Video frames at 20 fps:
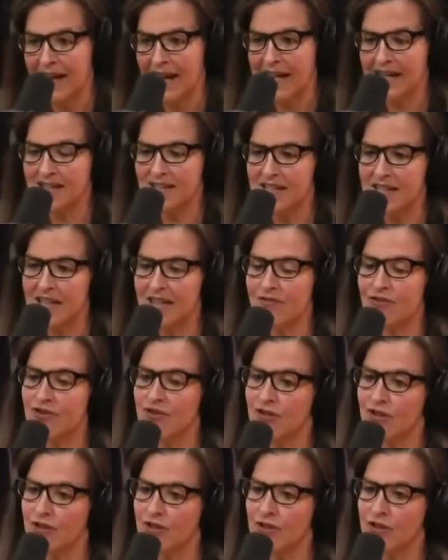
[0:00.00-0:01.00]
And he said
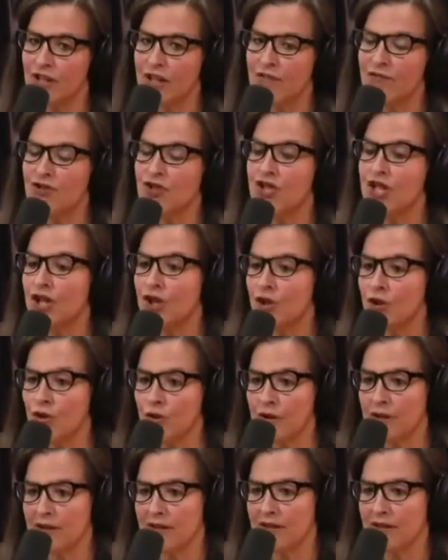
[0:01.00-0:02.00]
if she
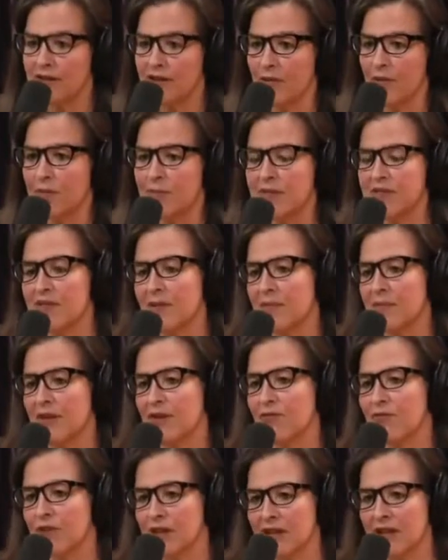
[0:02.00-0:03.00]
couldn't, there would be
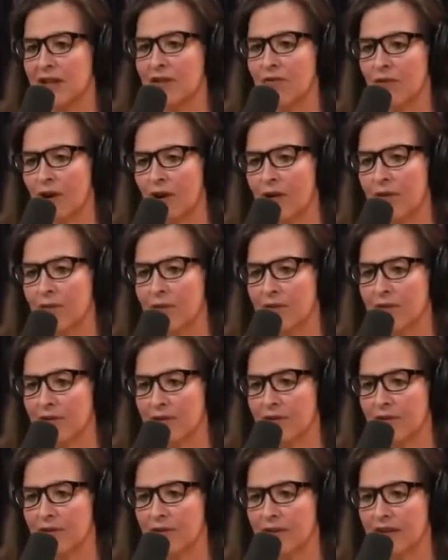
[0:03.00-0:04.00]
something really wrong with
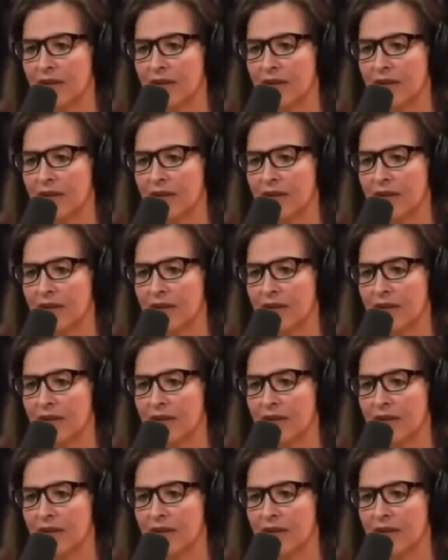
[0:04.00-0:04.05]
her.